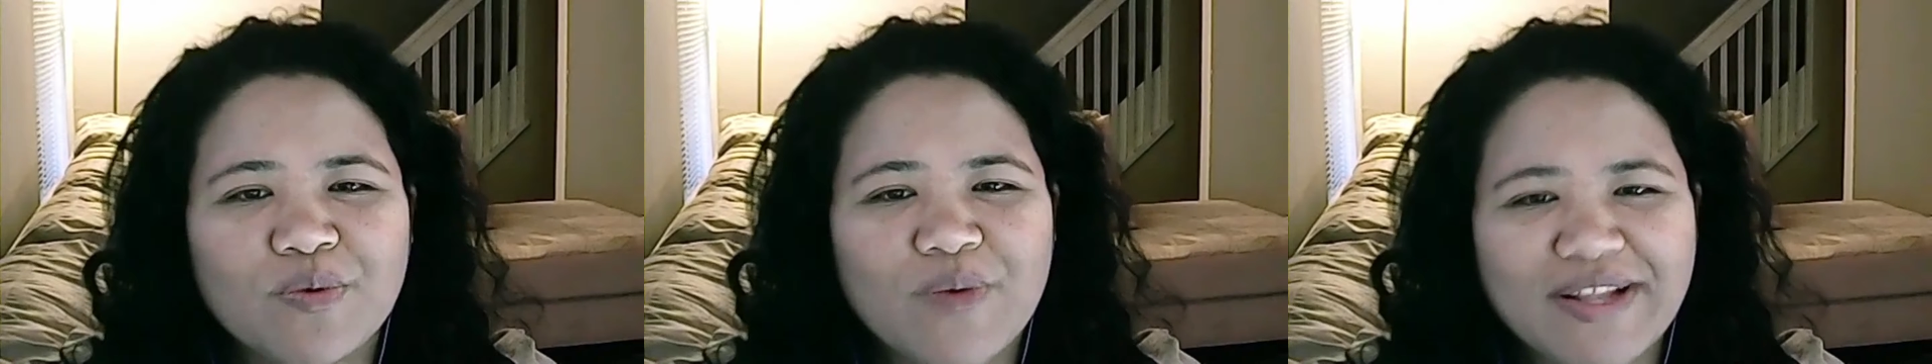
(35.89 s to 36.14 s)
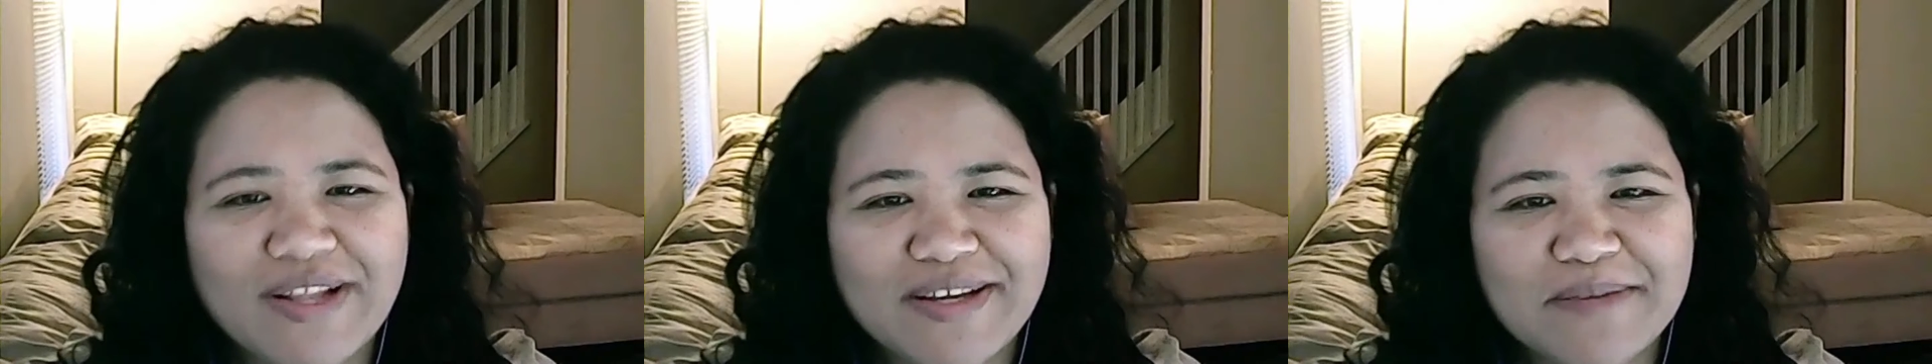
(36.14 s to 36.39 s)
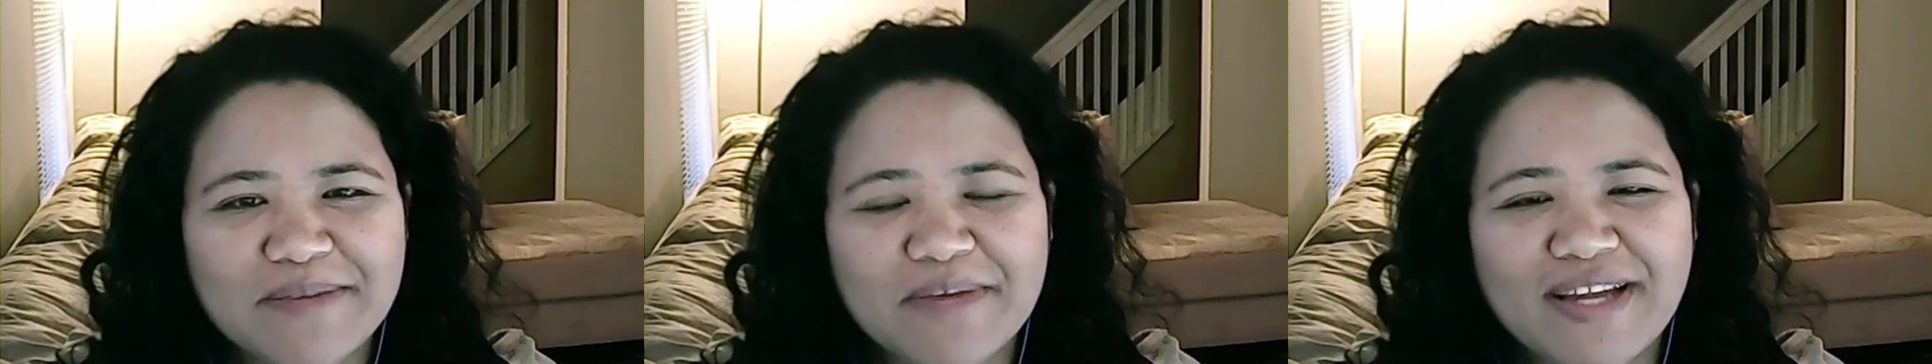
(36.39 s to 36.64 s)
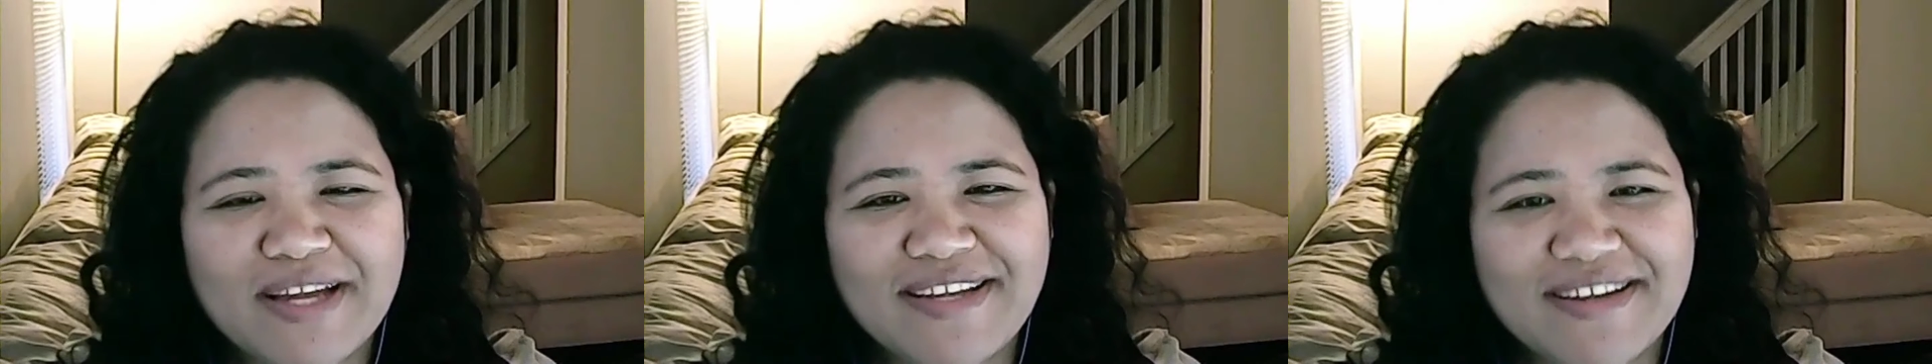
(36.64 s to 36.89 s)
welcome
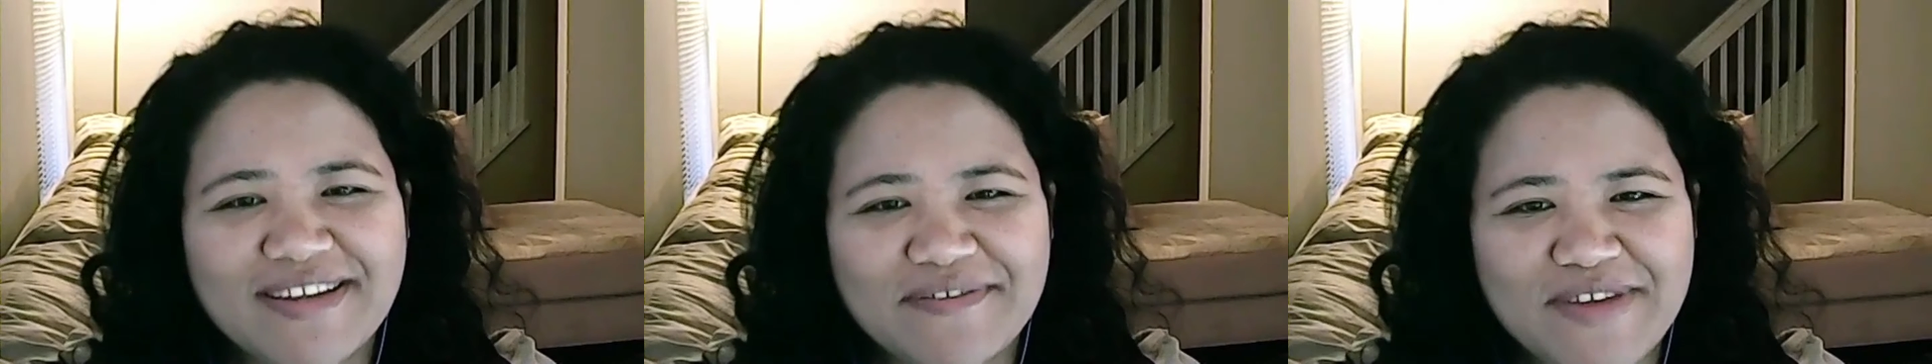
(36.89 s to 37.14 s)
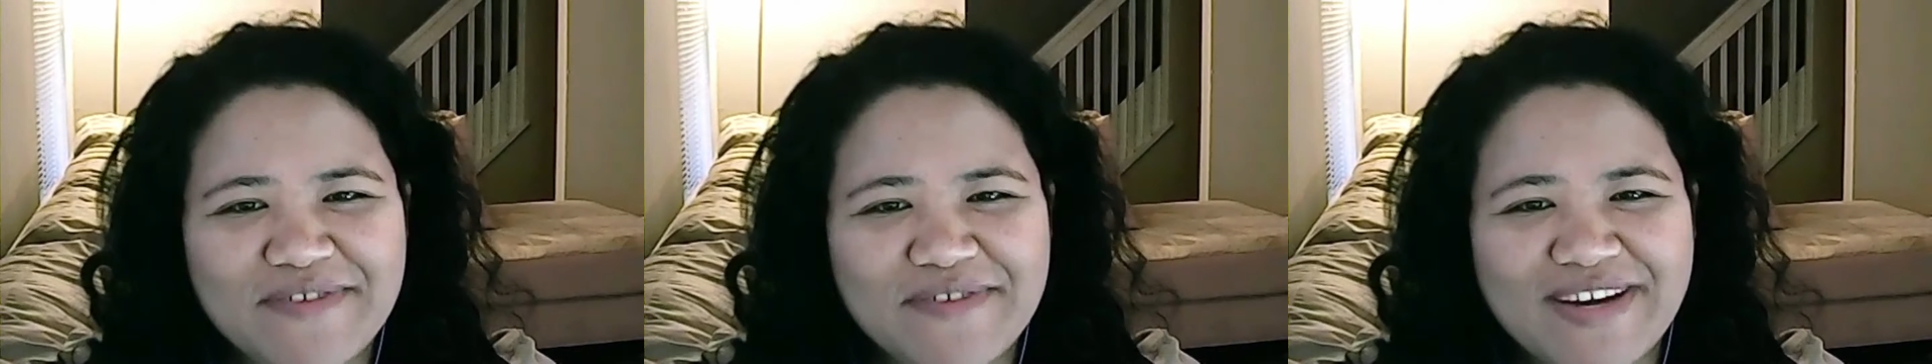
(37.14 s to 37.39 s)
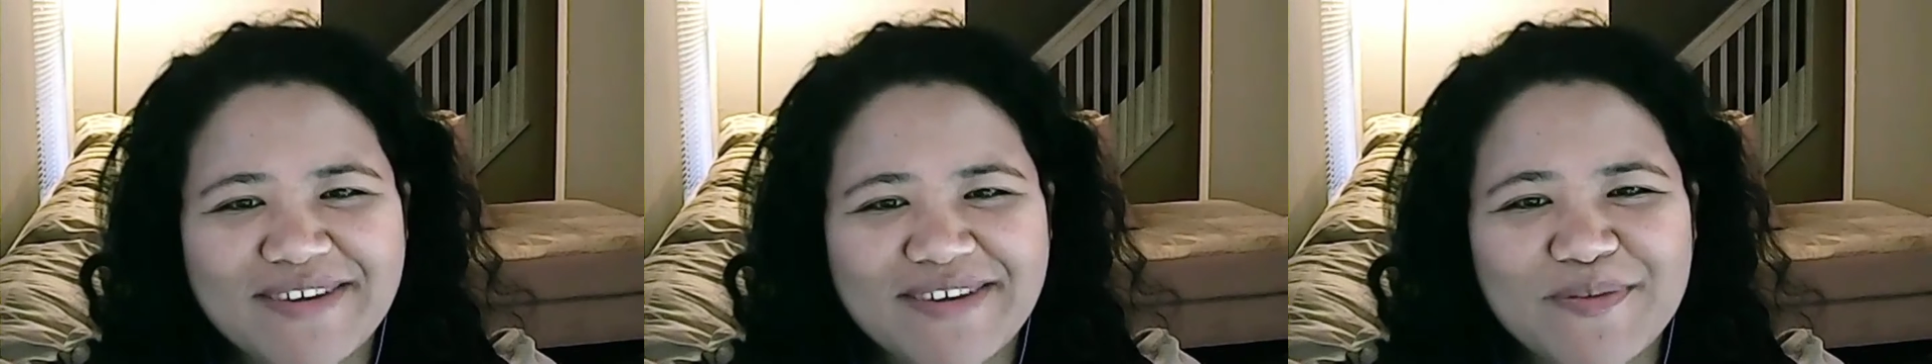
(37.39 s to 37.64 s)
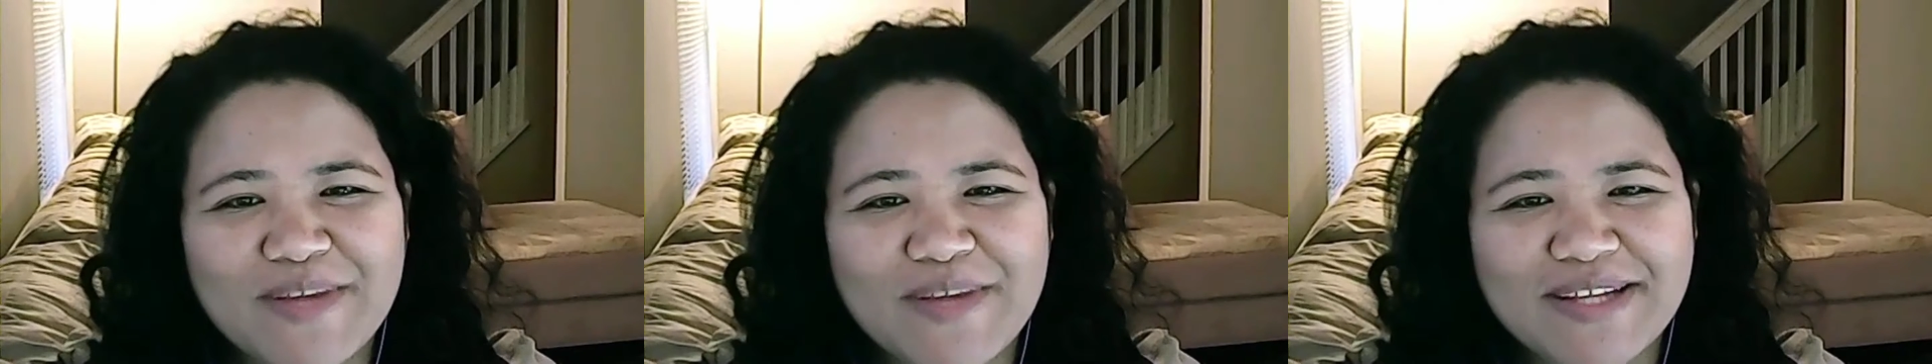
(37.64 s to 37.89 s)
Anita Fevang.
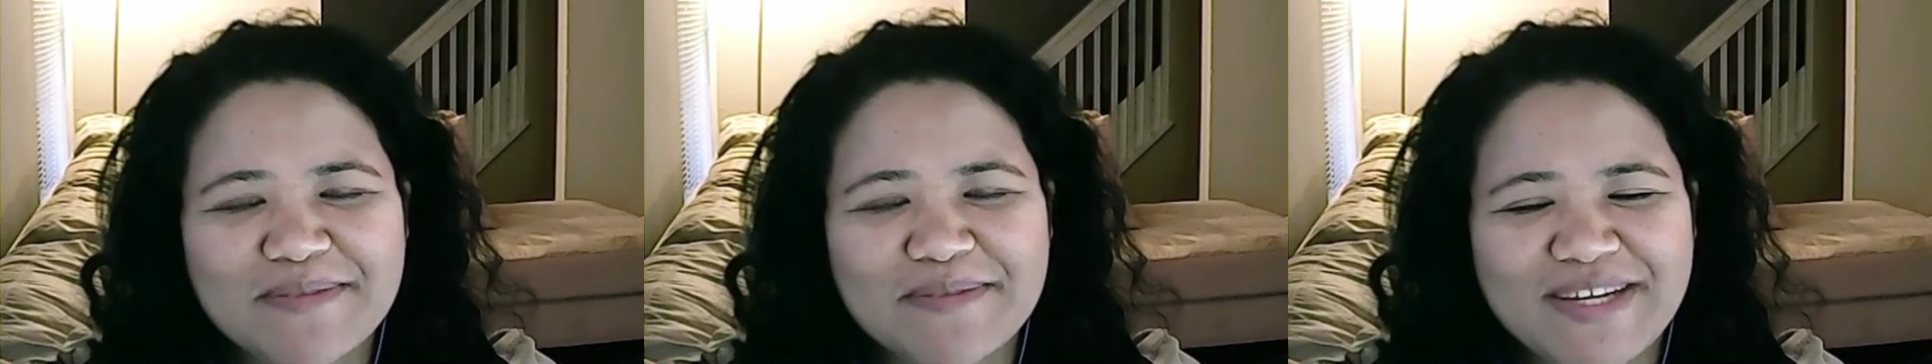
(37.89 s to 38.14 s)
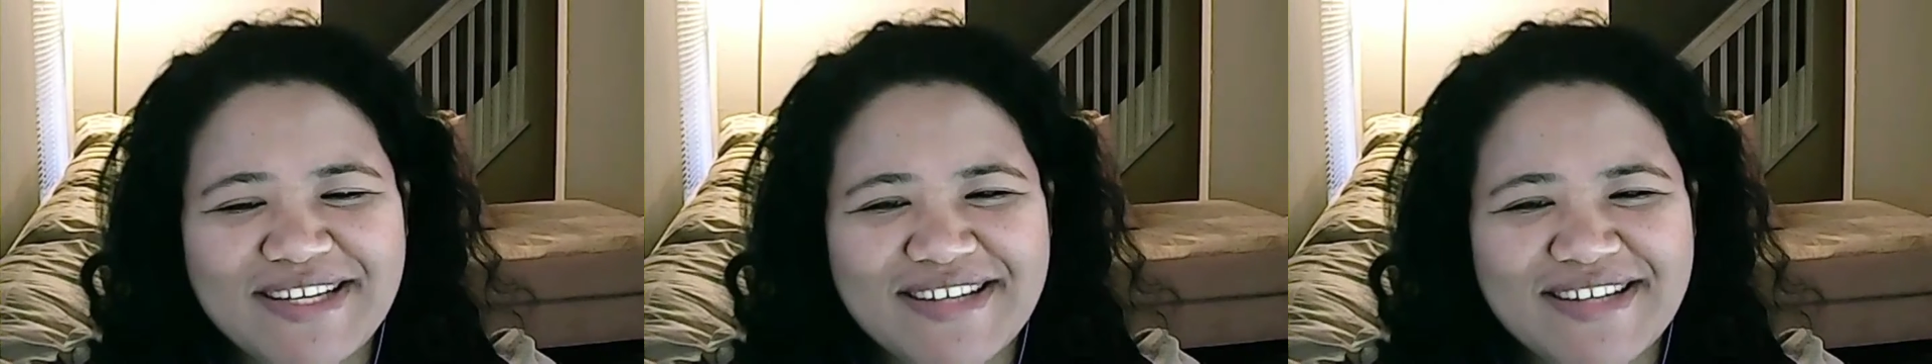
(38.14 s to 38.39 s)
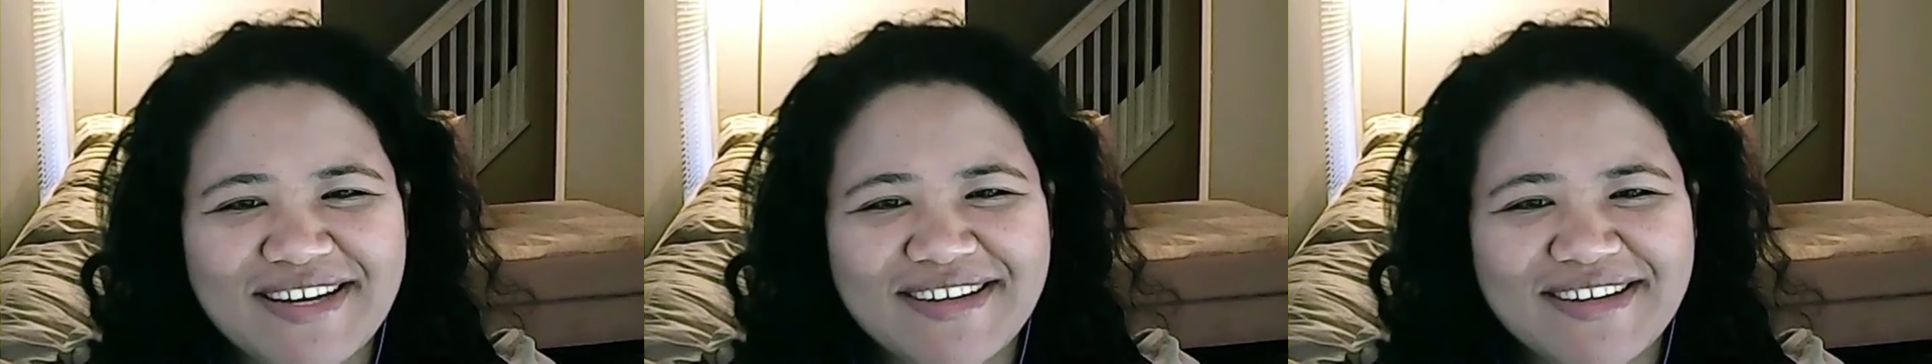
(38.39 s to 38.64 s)
Welcome, Anita.